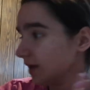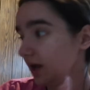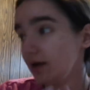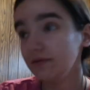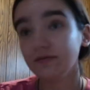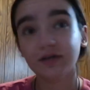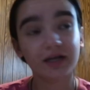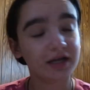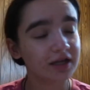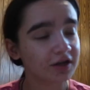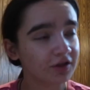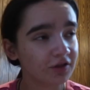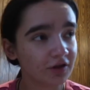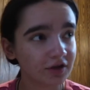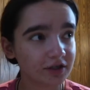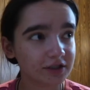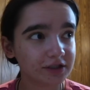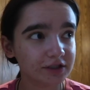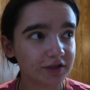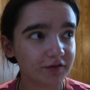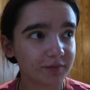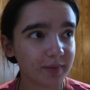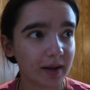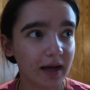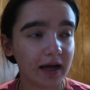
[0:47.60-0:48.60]
I'm taking a lot of
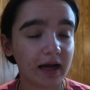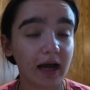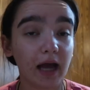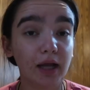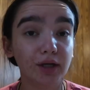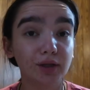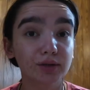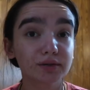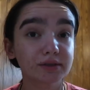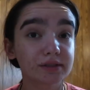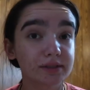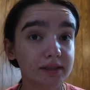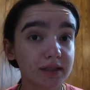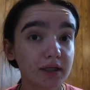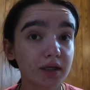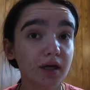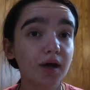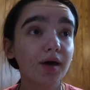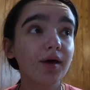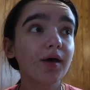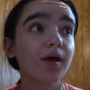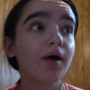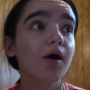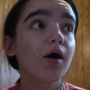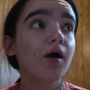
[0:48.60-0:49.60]
stuff back and you'll
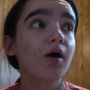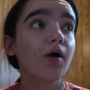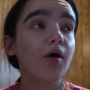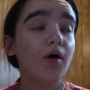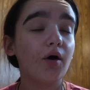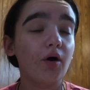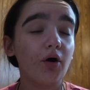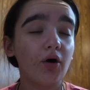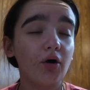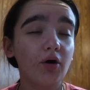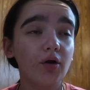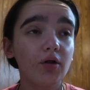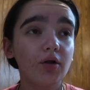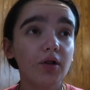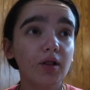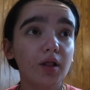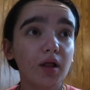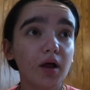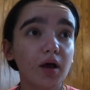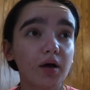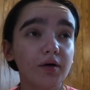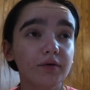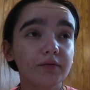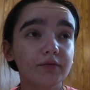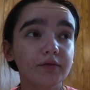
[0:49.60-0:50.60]
see all
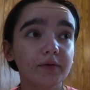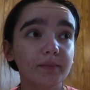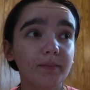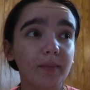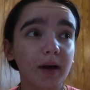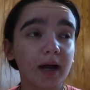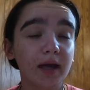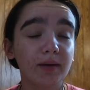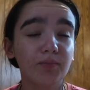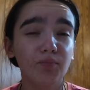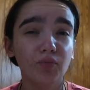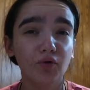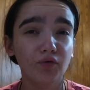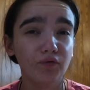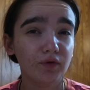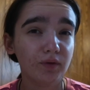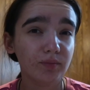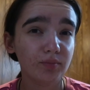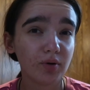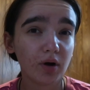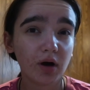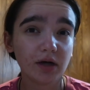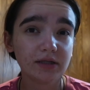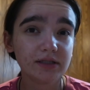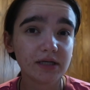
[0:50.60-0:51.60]
of my
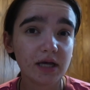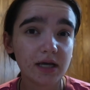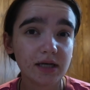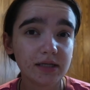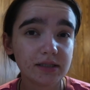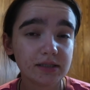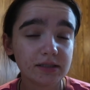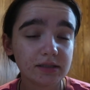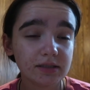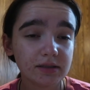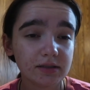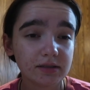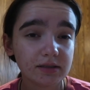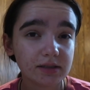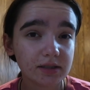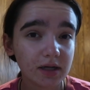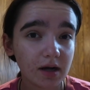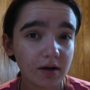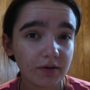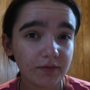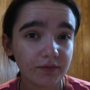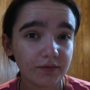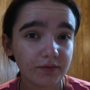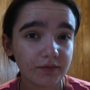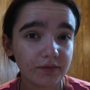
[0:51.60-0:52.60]
moving process
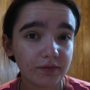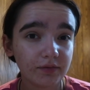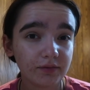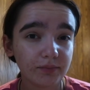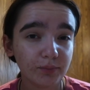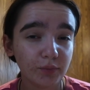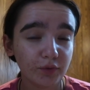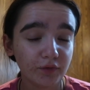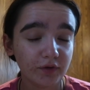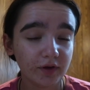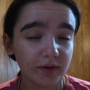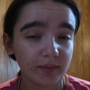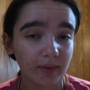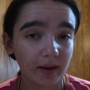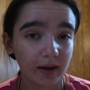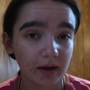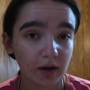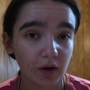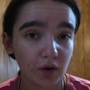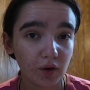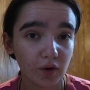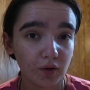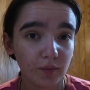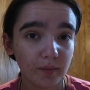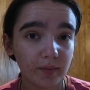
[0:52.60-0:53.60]
stuff, moving
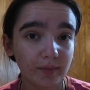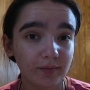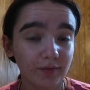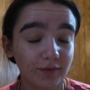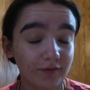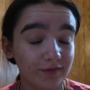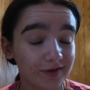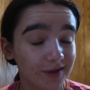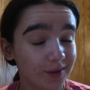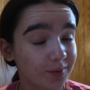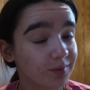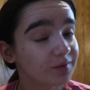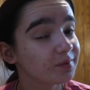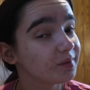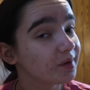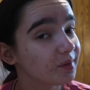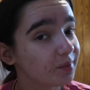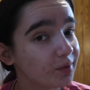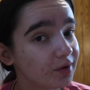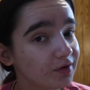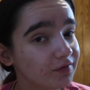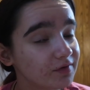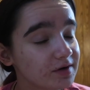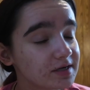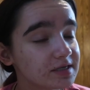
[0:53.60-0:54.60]
back home, moving in with my
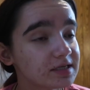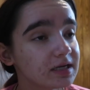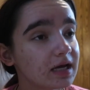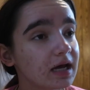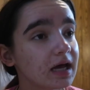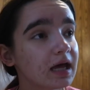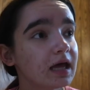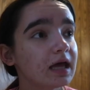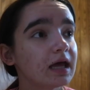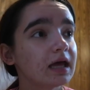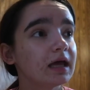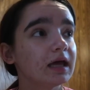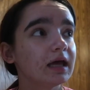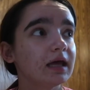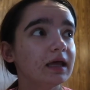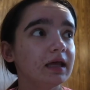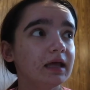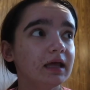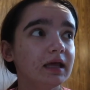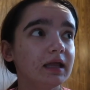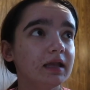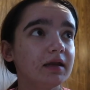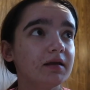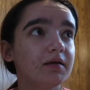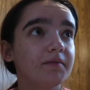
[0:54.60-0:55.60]
boyfriend
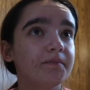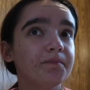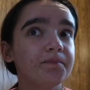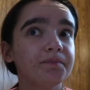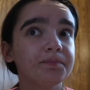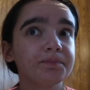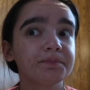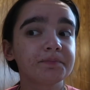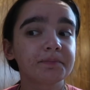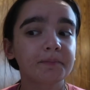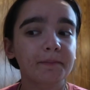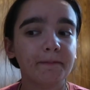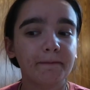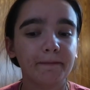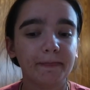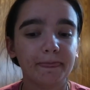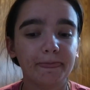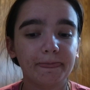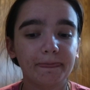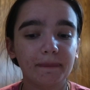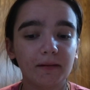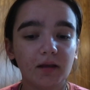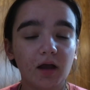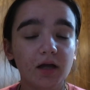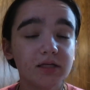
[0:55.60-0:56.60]
in
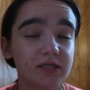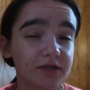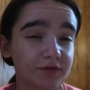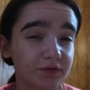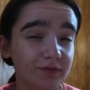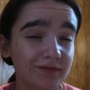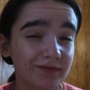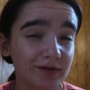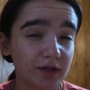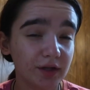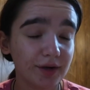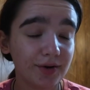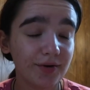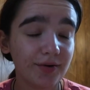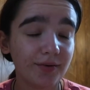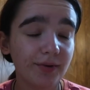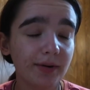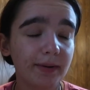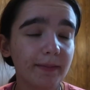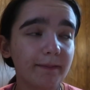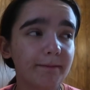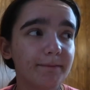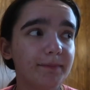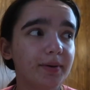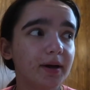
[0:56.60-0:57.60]
a different
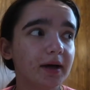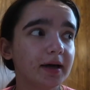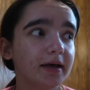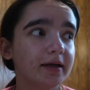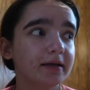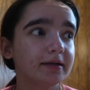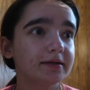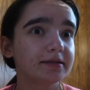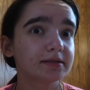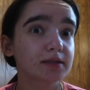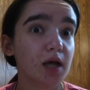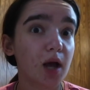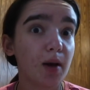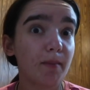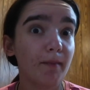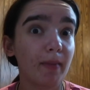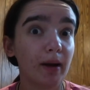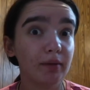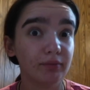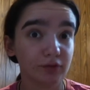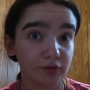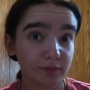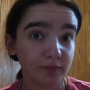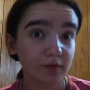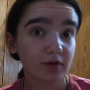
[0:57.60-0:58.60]
video but
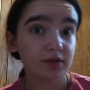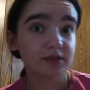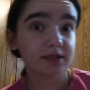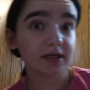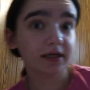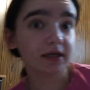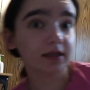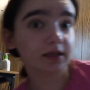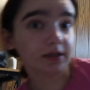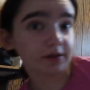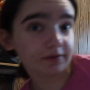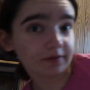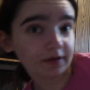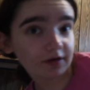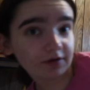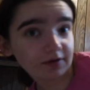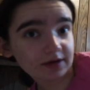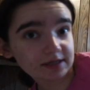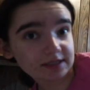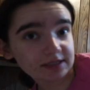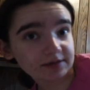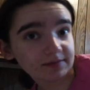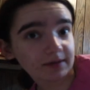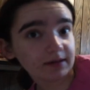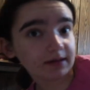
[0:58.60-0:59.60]
my room looks like clearly
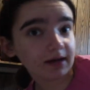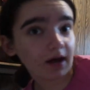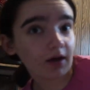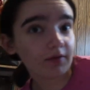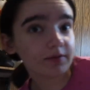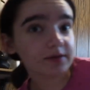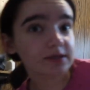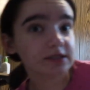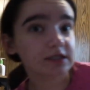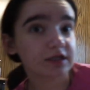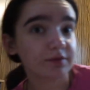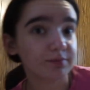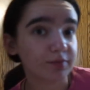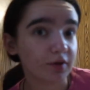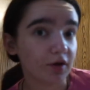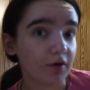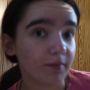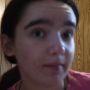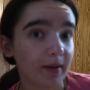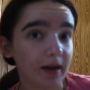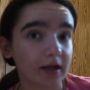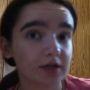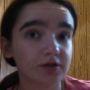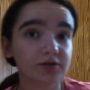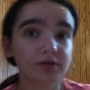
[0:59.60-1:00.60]
crazy right now. This is a blow
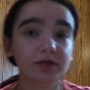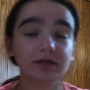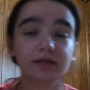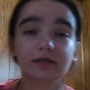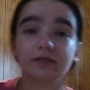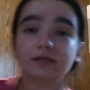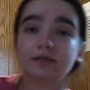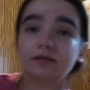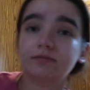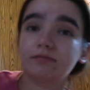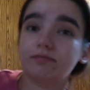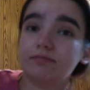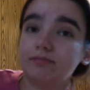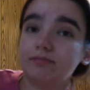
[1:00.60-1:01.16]
up mattress.